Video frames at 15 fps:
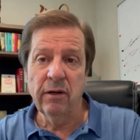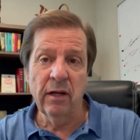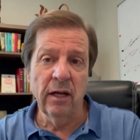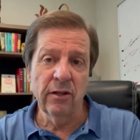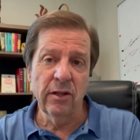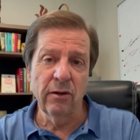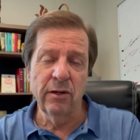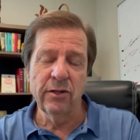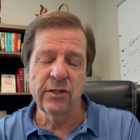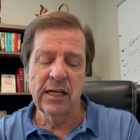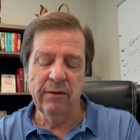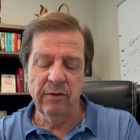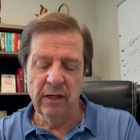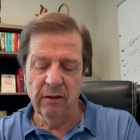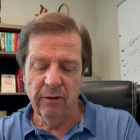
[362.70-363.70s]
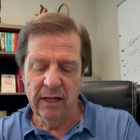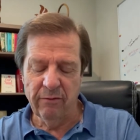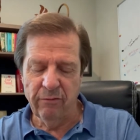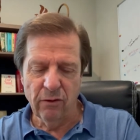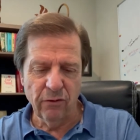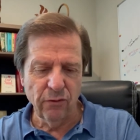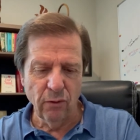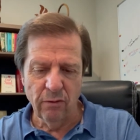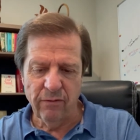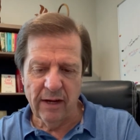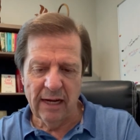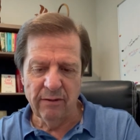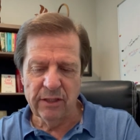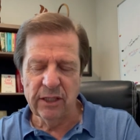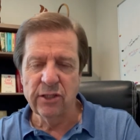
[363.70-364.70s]
uh, 37 around verse 4 or
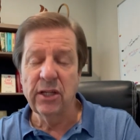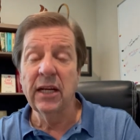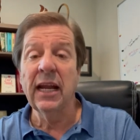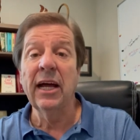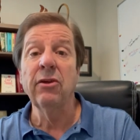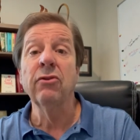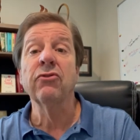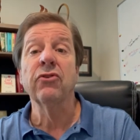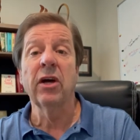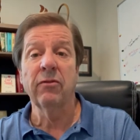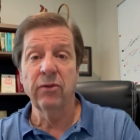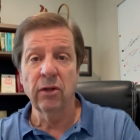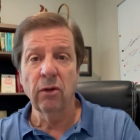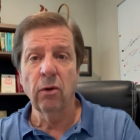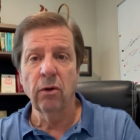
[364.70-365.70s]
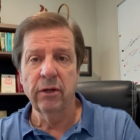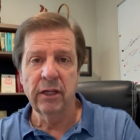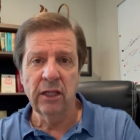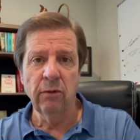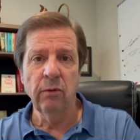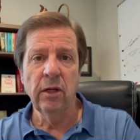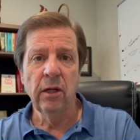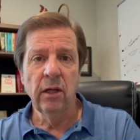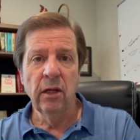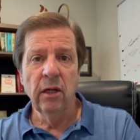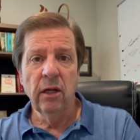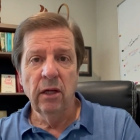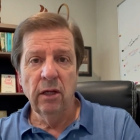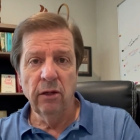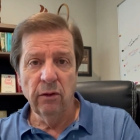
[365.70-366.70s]
5 says, delight yourself in the Lord and he'll,
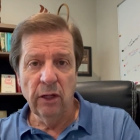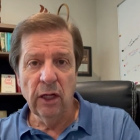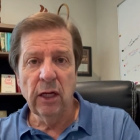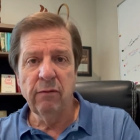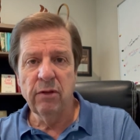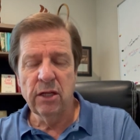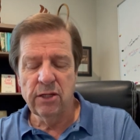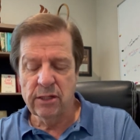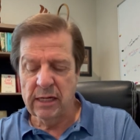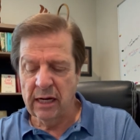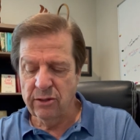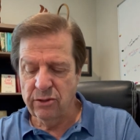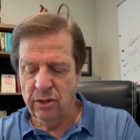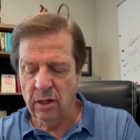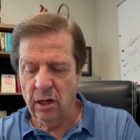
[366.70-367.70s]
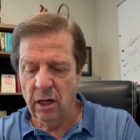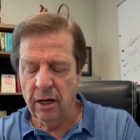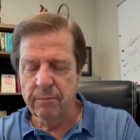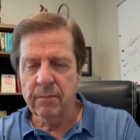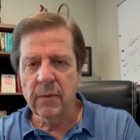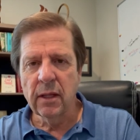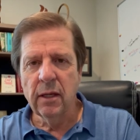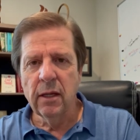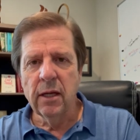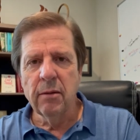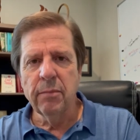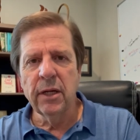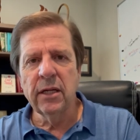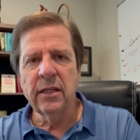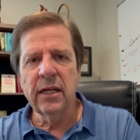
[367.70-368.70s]
you know, he'll give you the desires of your heart.
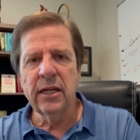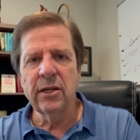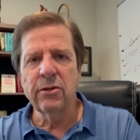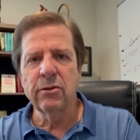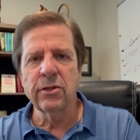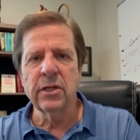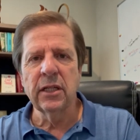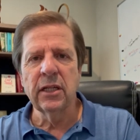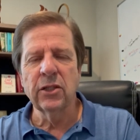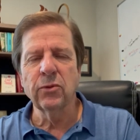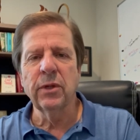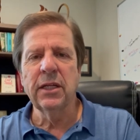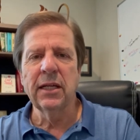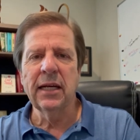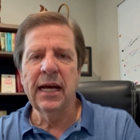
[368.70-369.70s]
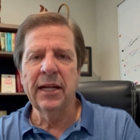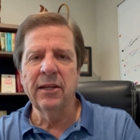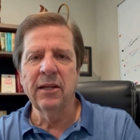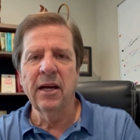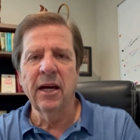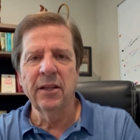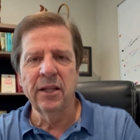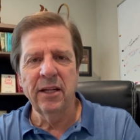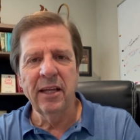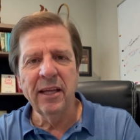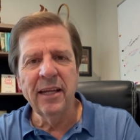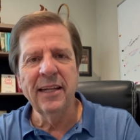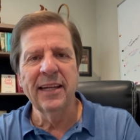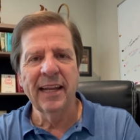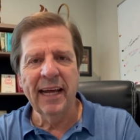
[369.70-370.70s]
But isn't that interesting as we delight in God that He
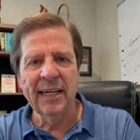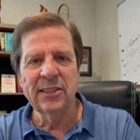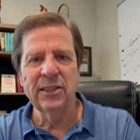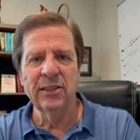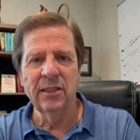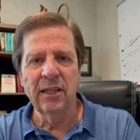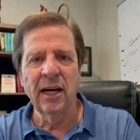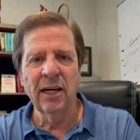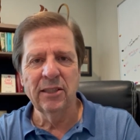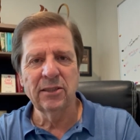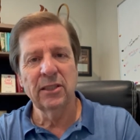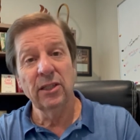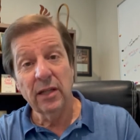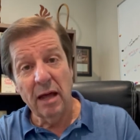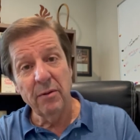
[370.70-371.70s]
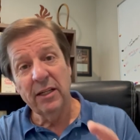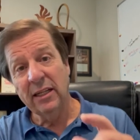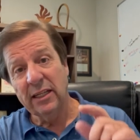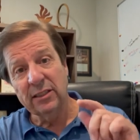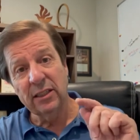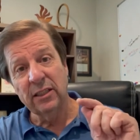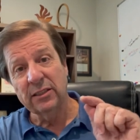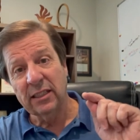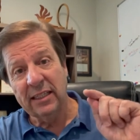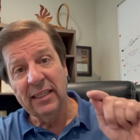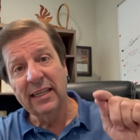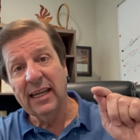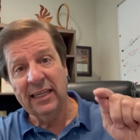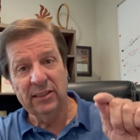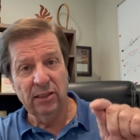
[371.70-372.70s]
delights in us? That, I mean, listen to this. He
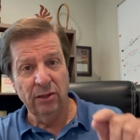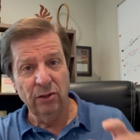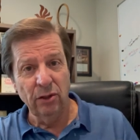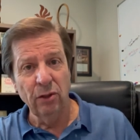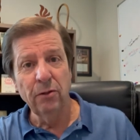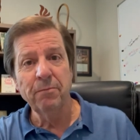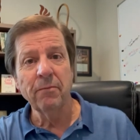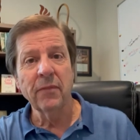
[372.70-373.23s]
delights in you